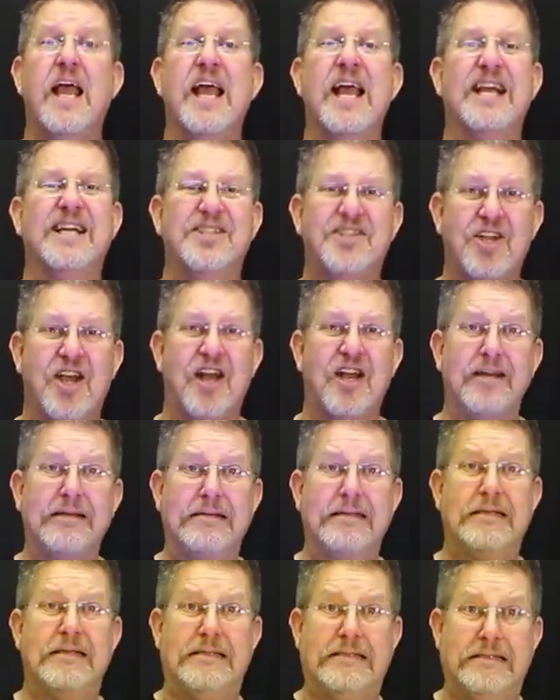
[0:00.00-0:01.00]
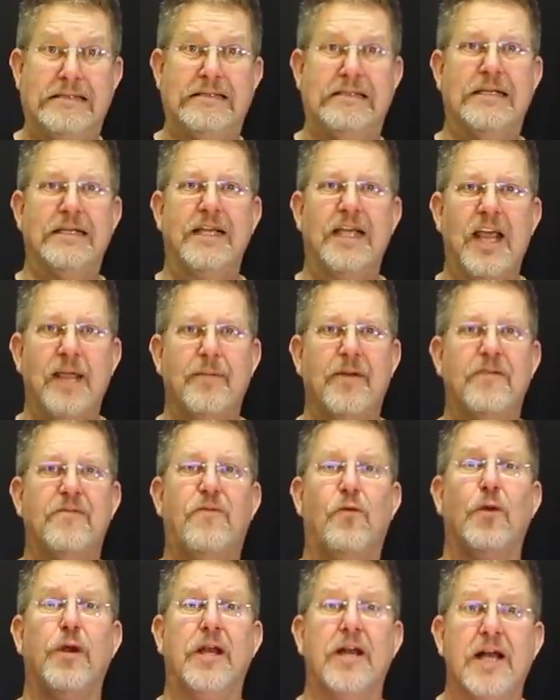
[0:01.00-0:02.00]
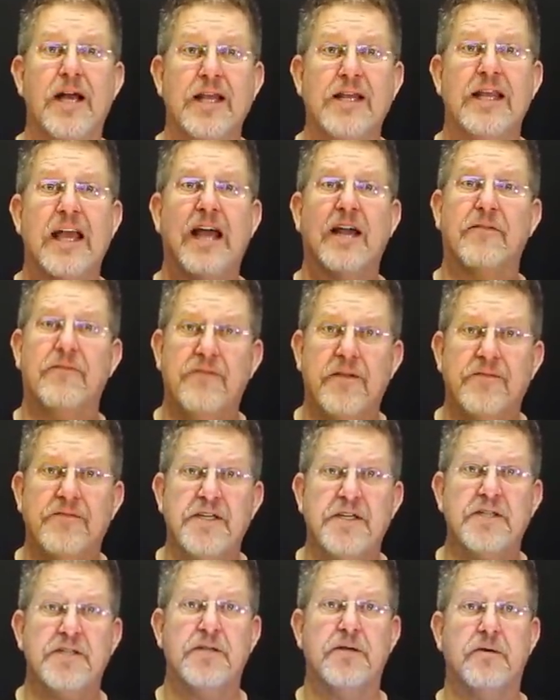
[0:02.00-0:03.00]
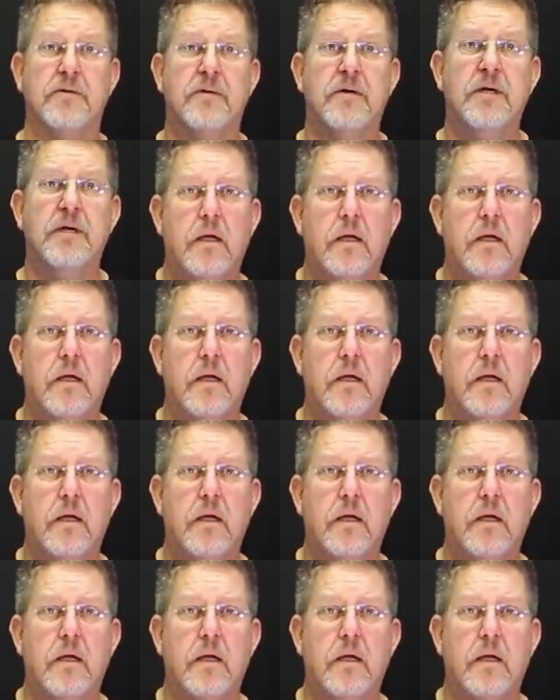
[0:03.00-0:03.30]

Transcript: and China ugh, came in forty-ninth out of fifty-two.